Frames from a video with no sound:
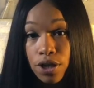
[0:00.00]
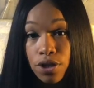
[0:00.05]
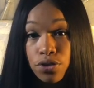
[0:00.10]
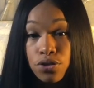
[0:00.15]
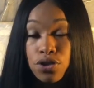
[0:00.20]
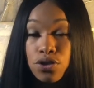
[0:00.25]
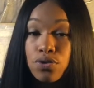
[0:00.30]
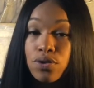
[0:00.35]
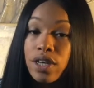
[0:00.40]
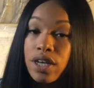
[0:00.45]

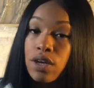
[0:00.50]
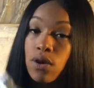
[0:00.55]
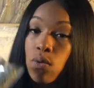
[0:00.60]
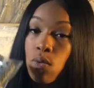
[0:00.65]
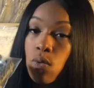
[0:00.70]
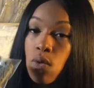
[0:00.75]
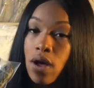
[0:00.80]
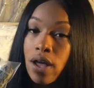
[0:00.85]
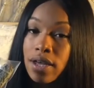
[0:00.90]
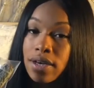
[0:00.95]
you do get
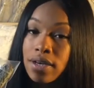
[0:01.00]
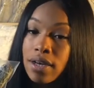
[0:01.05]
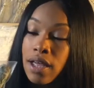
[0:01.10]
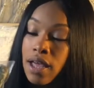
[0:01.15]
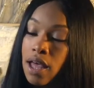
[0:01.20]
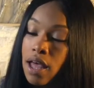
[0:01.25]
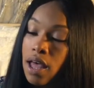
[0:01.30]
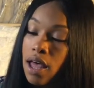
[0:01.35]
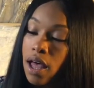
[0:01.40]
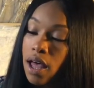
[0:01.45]

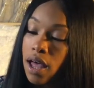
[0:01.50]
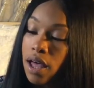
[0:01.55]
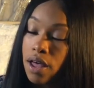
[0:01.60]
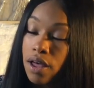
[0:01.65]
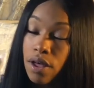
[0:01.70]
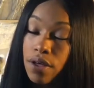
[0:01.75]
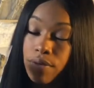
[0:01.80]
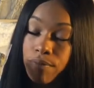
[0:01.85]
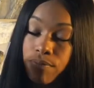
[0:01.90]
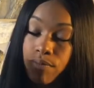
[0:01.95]

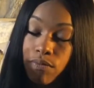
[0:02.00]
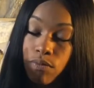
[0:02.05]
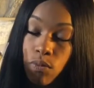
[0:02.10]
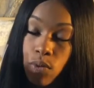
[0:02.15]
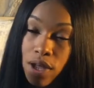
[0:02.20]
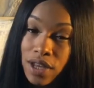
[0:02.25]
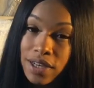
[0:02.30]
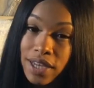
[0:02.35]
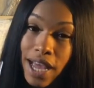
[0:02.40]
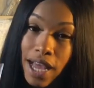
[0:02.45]

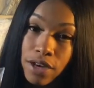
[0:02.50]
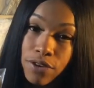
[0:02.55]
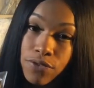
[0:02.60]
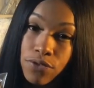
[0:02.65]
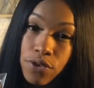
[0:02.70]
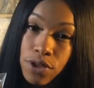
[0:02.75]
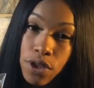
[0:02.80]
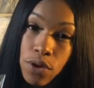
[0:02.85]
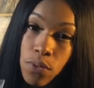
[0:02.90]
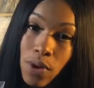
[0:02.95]
one
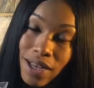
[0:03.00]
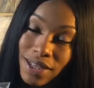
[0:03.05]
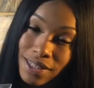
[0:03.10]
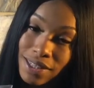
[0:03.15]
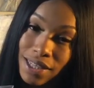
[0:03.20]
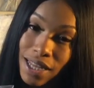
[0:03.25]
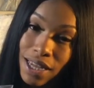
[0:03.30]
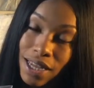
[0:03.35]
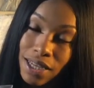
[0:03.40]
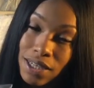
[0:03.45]
California white
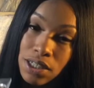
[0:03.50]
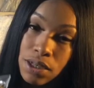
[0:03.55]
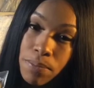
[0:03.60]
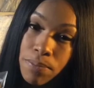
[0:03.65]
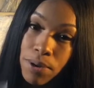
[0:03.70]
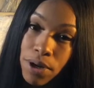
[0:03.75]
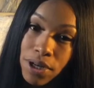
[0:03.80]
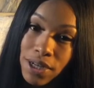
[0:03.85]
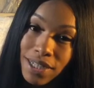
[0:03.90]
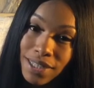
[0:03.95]
sage
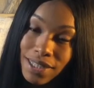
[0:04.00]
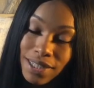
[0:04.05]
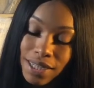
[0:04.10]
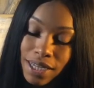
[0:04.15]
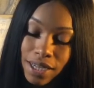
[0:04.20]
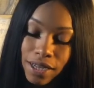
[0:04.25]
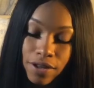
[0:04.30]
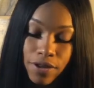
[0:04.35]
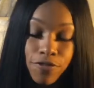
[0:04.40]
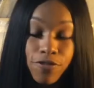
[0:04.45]
burning
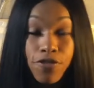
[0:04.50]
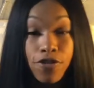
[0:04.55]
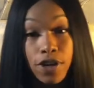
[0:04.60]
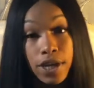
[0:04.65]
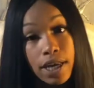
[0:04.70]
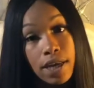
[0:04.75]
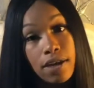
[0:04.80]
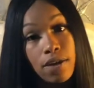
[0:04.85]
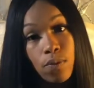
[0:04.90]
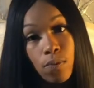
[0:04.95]
stick
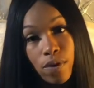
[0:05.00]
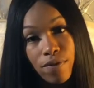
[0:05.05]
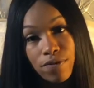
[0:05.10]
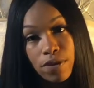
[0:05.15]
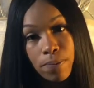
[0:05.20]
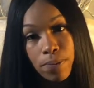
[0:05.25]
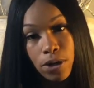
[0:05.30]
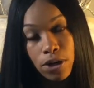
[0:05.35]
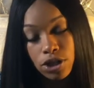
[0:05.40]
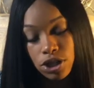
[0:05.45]
free with the
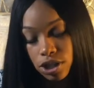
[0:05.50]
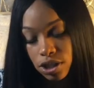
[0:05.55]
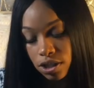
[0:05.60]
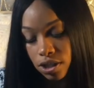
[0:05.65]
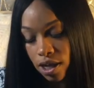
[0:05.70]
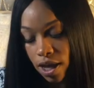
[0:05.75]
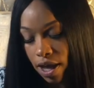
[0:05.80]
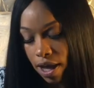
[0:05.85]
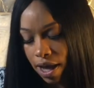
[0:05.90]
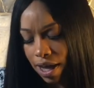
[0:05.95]
purchase,
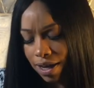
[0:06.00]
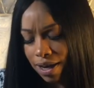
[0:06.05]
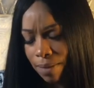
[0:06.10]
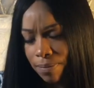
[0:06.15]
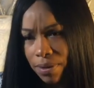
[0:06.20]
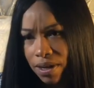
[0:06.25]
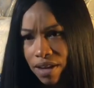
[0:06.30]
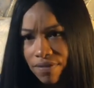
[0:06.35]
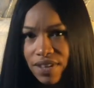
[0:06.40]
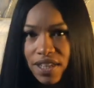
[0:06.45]
and I
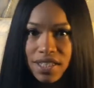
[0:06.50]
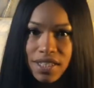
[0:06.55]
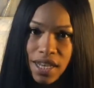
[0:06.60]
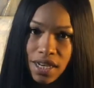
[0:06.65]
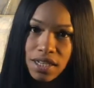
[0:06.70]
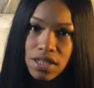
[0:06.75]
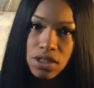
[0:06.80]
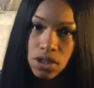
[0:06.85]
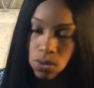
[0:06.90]
believe this set is